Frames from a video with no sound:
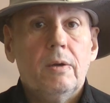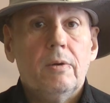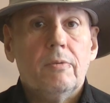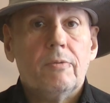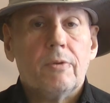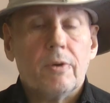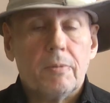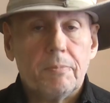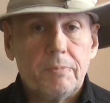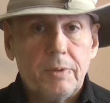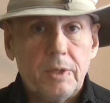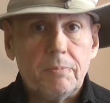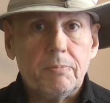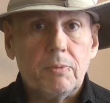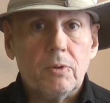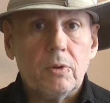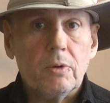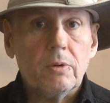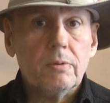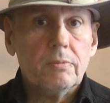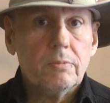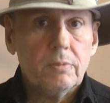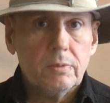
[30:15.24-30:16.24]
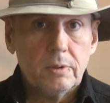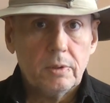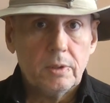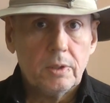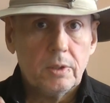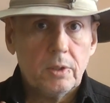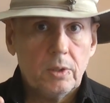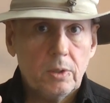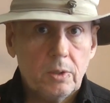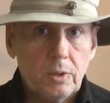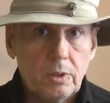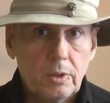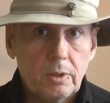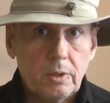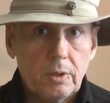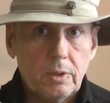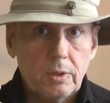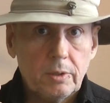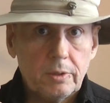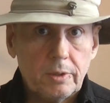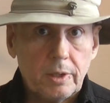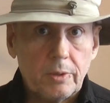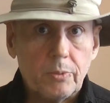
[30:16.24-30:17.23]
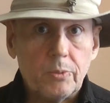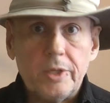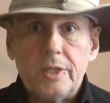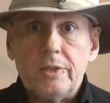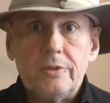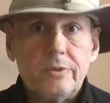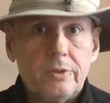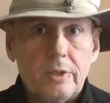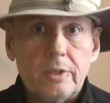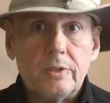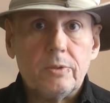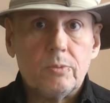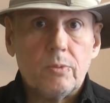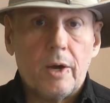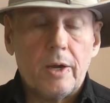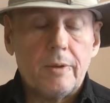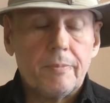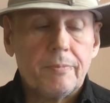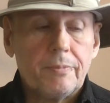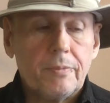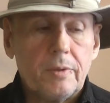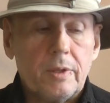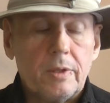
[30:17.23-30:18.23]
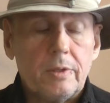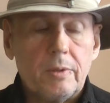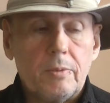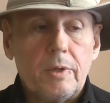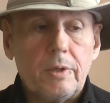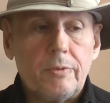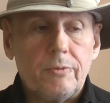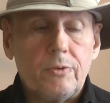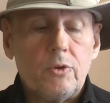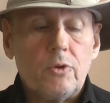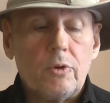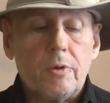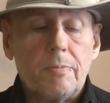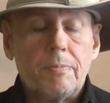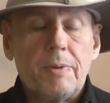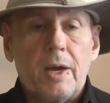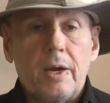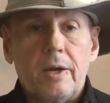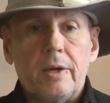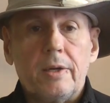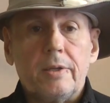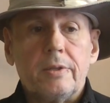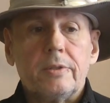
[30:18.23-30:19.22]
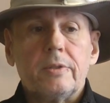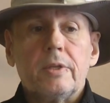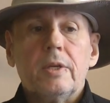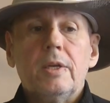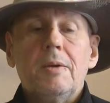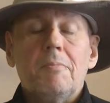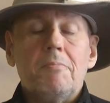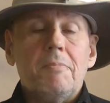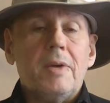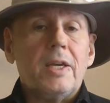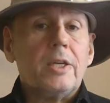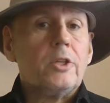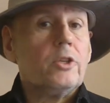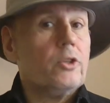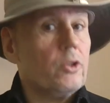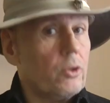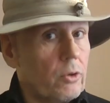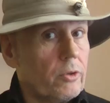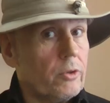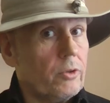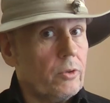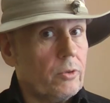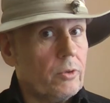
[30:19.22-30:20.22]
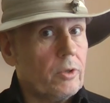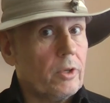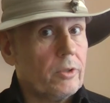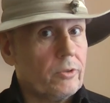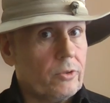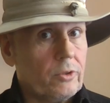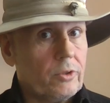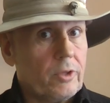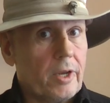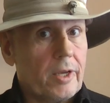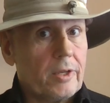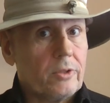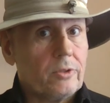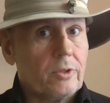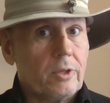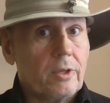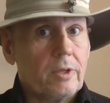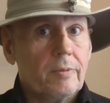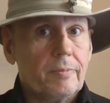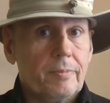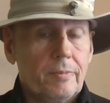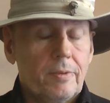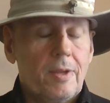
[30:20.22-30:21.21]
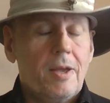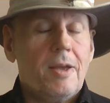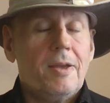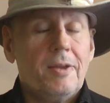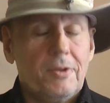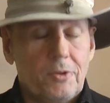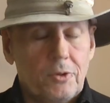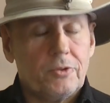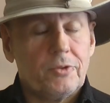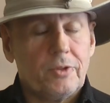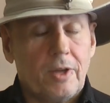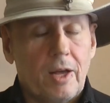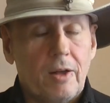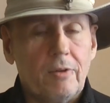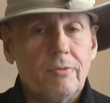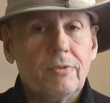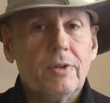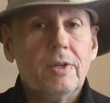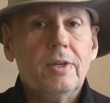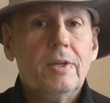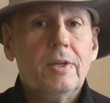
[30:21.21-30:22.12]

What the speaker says: from people that reads this way. And if you're a parent, make sure you're not dyslexic yourself,